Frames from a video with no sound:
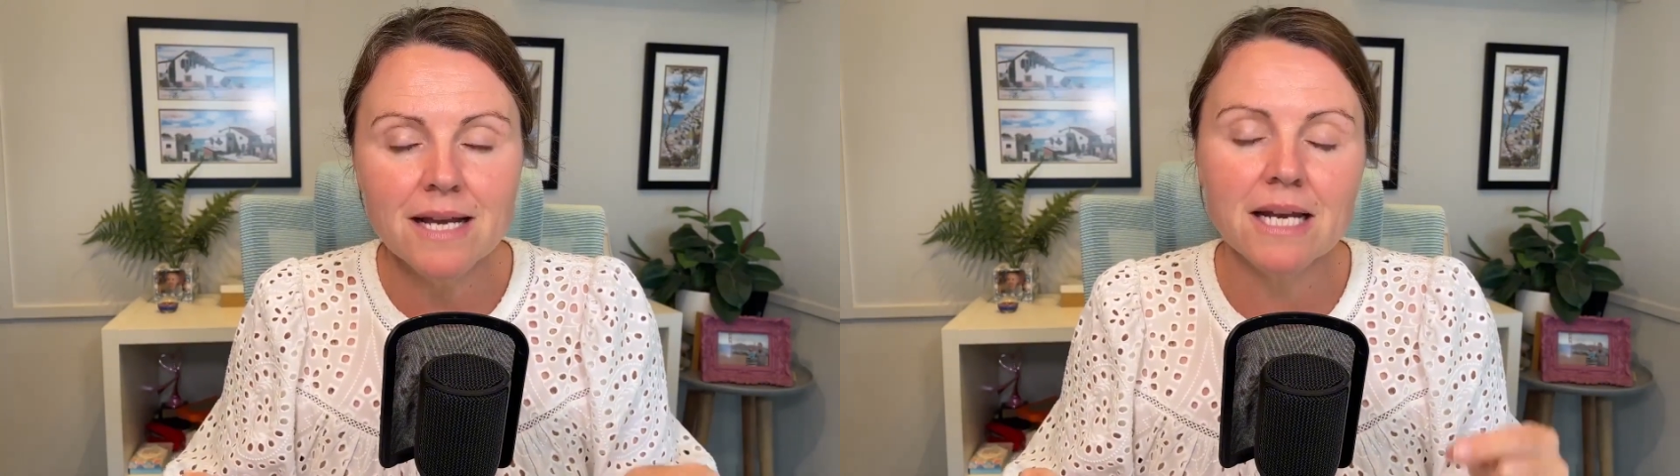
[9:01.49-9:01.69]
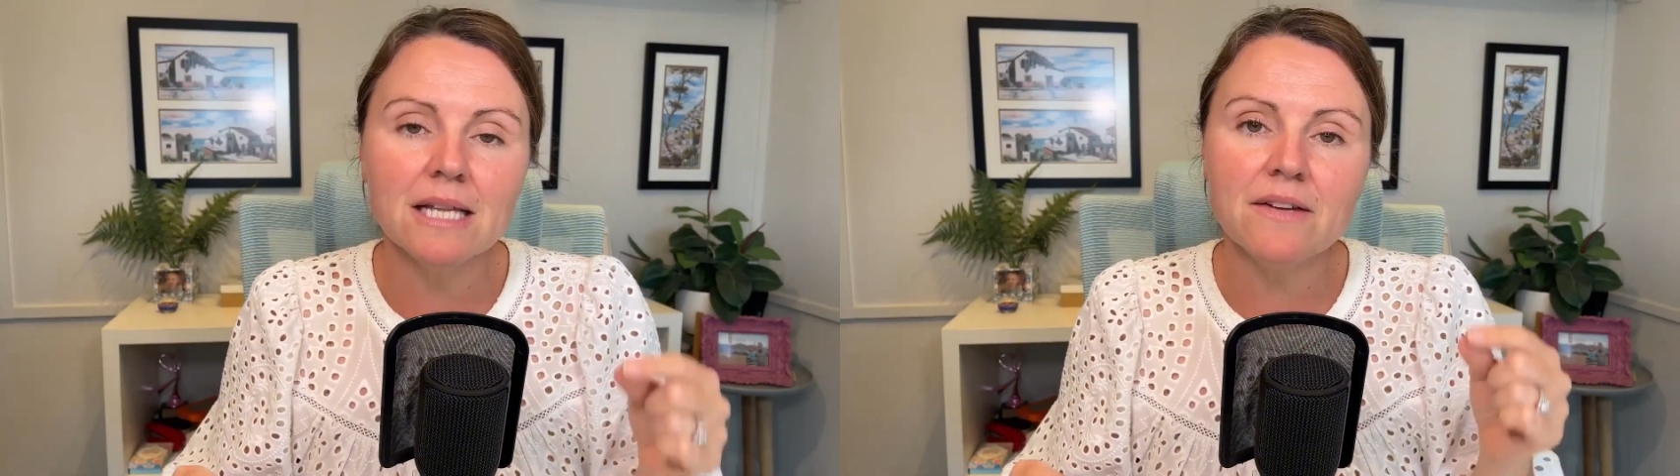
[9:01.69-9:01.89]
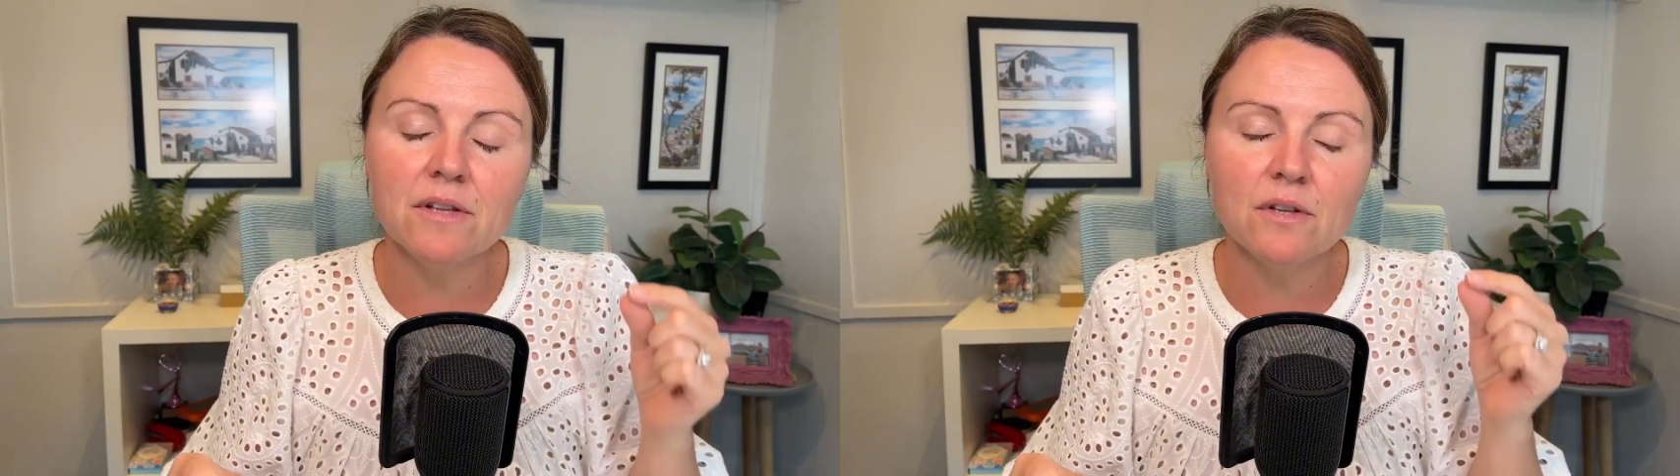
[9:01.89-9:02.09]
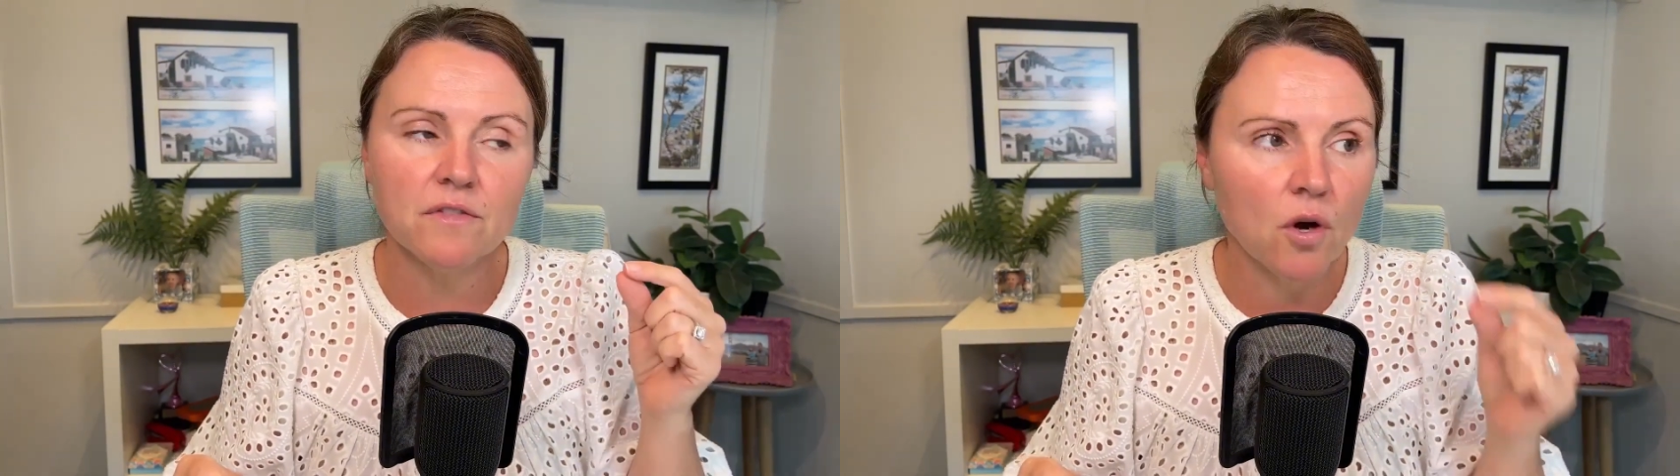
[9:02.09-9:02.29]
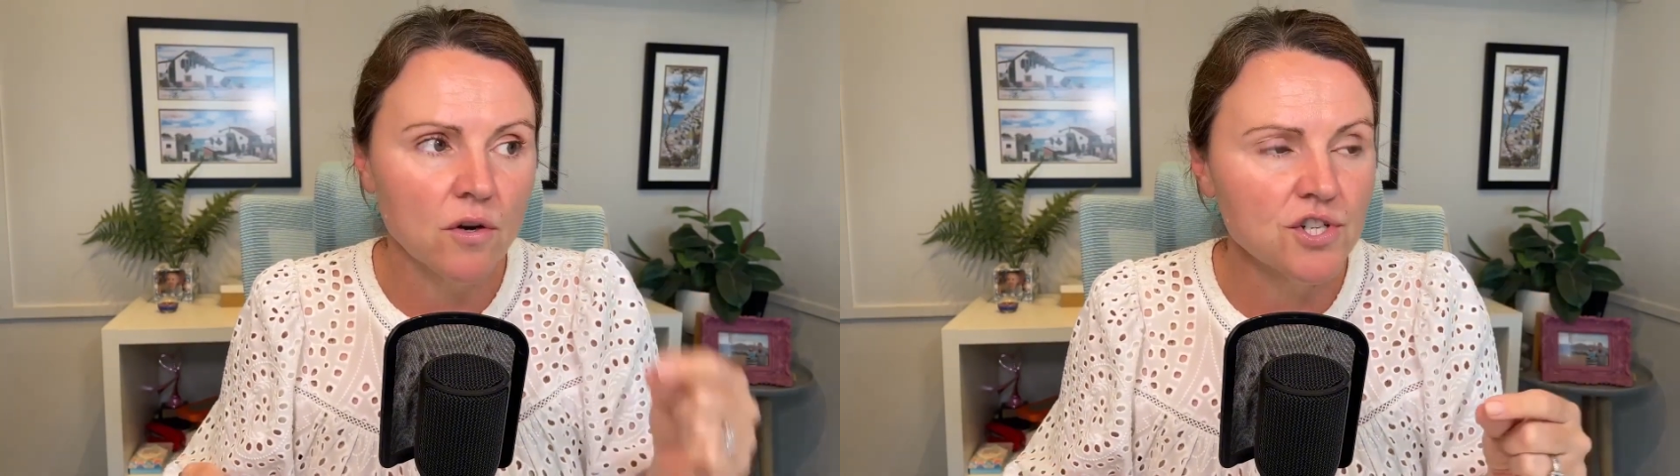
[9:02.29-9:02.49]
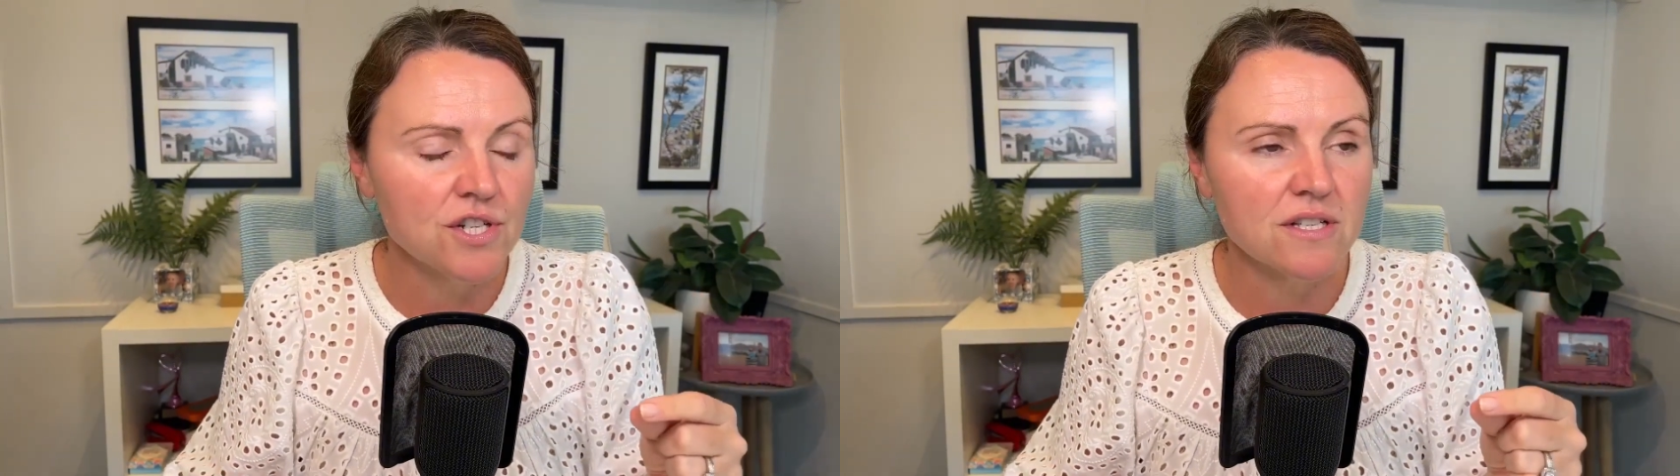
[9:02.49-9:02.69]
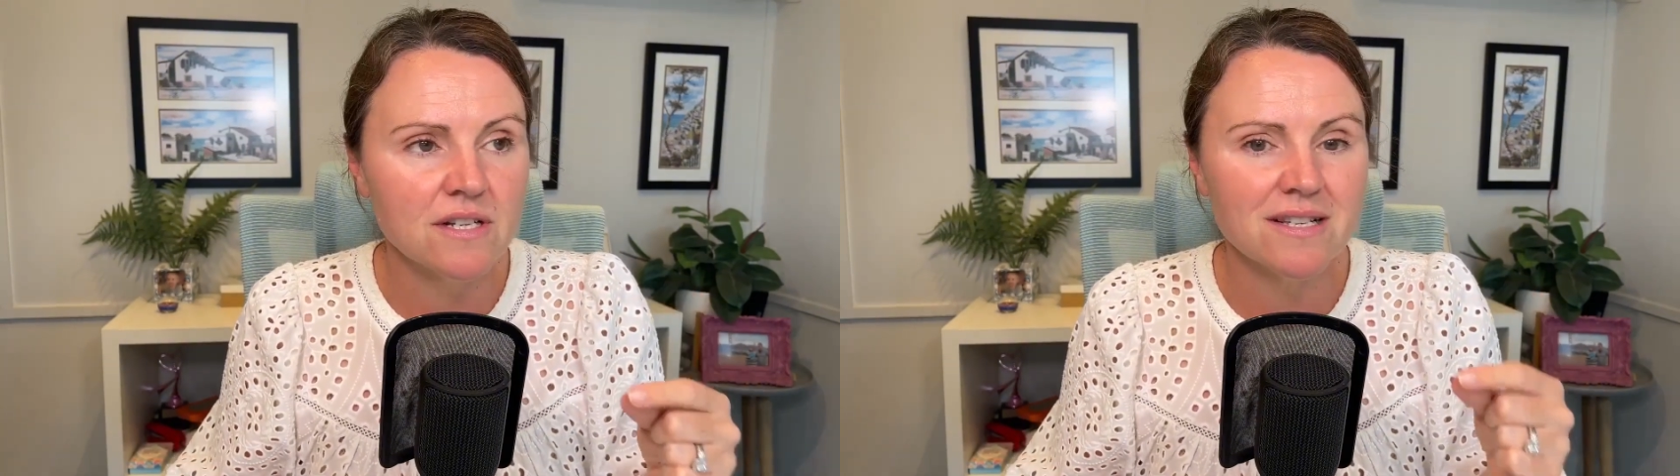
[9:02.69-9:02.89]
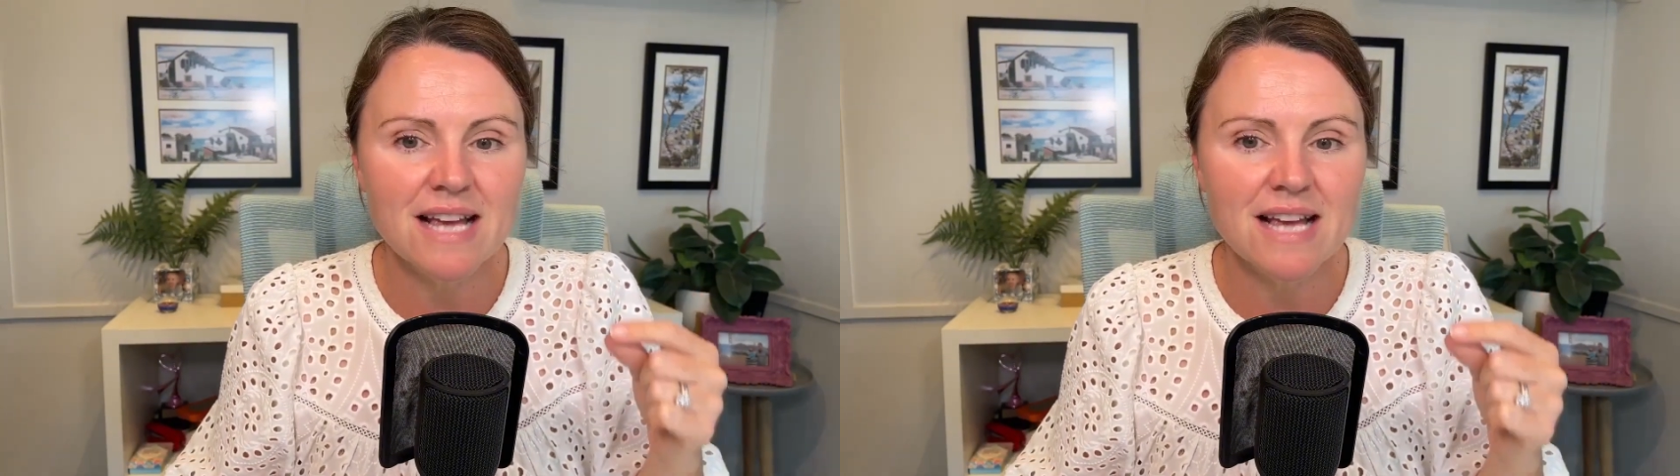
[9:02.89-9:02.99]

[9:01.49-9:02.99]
and a level of consciousness